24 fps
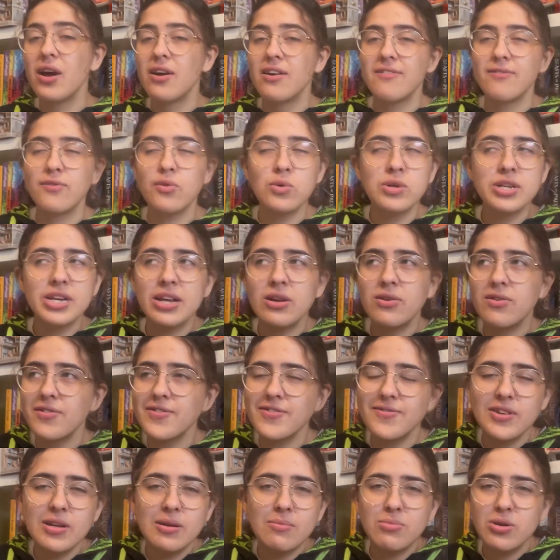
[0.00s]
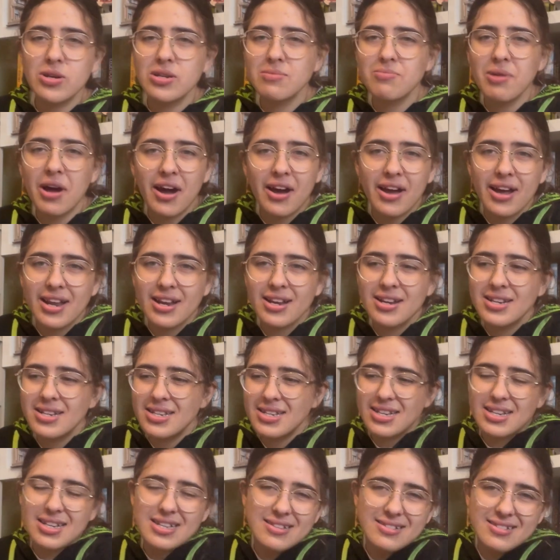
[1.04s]
14 or 15 books behind,
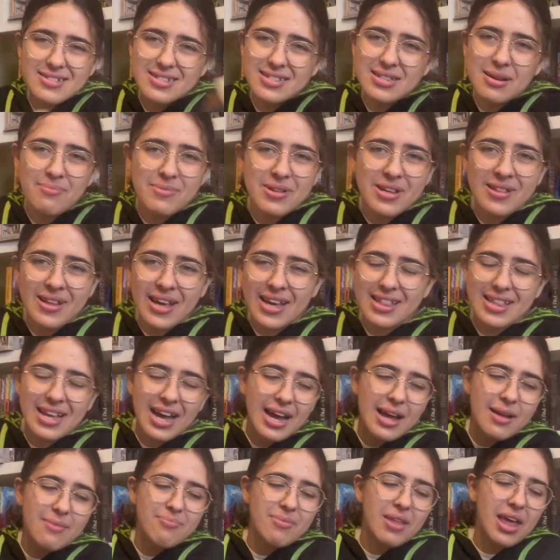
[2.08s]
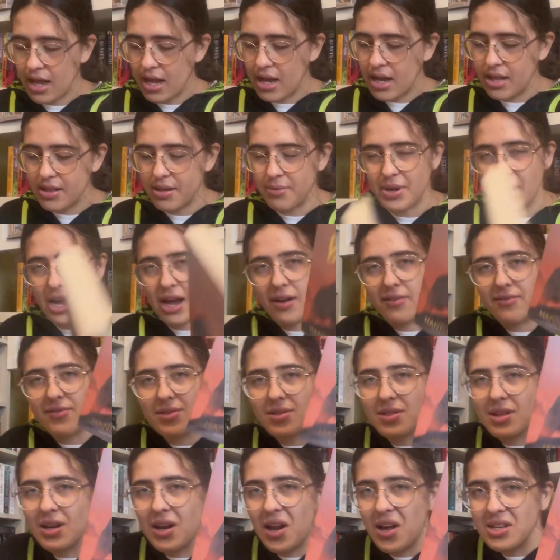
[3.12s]
something like that. And we have
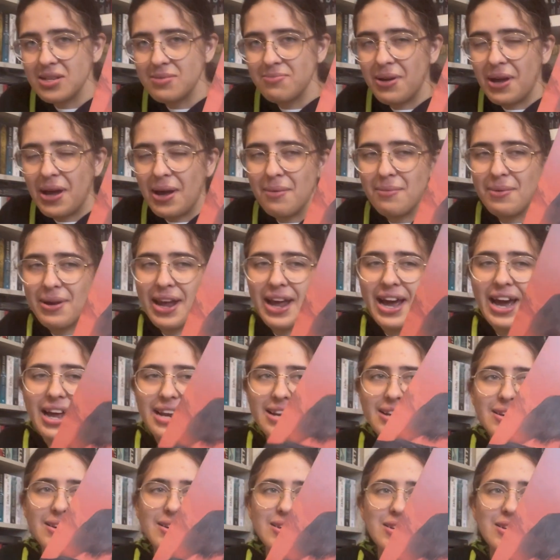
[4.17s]
The Last Bear by Hannah